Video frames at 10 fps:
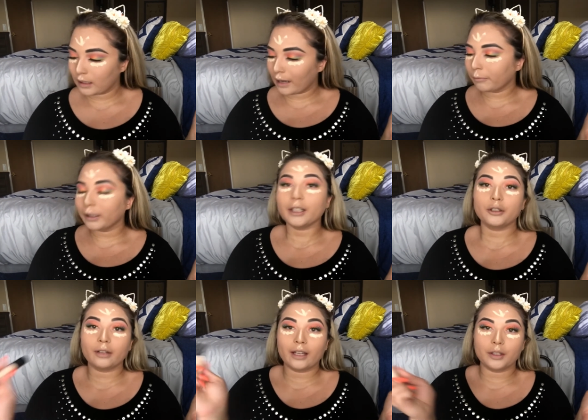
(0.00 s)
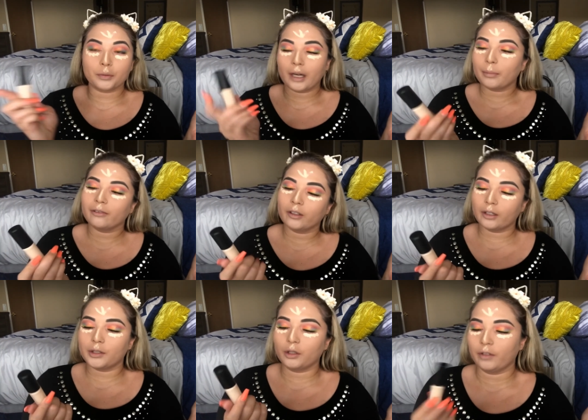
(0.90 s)
I really do like this one. I prefer
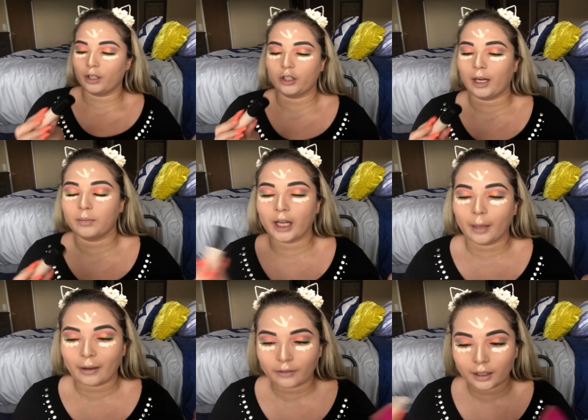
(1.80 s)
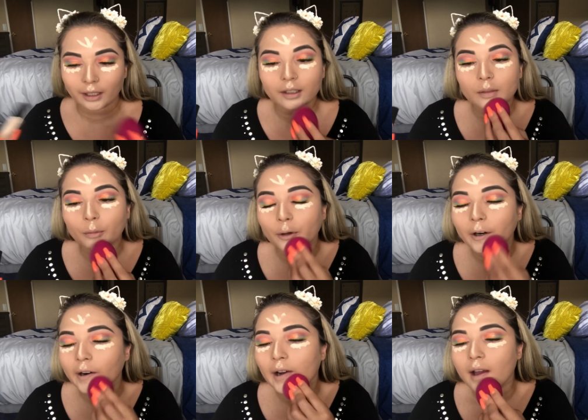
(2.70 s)
this over the Shape Tape. I feel like it's
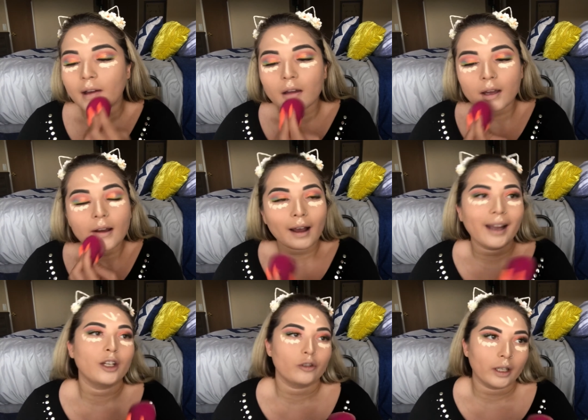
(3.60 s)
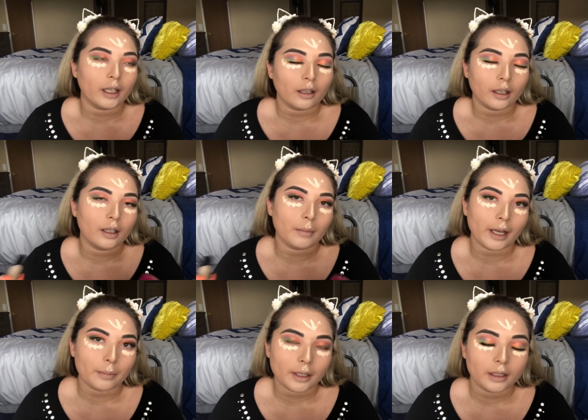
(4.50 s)
more hydrating in my
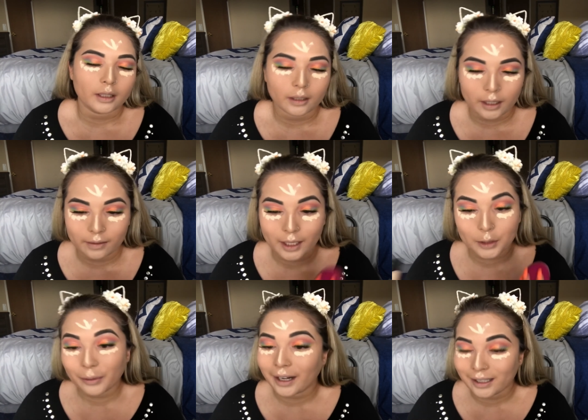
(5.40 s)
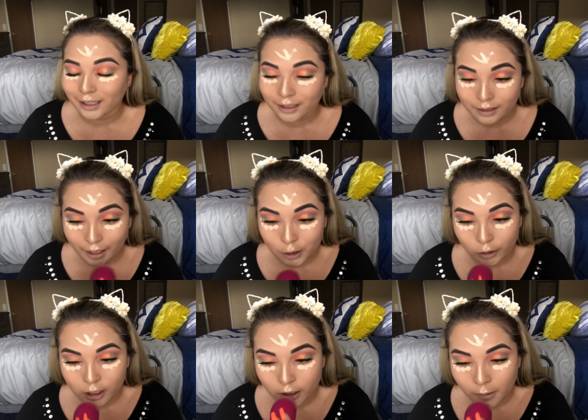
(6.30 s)
opinion, and that's what I need is
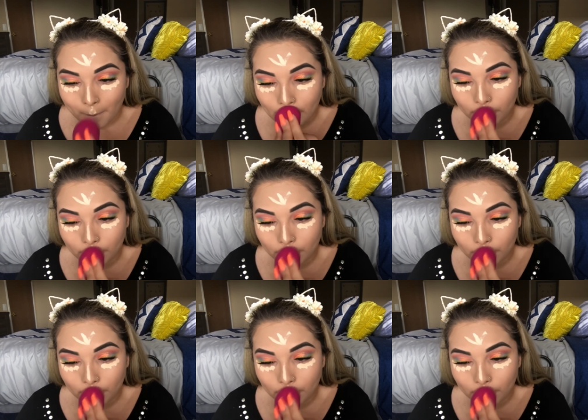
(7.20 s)
hydration.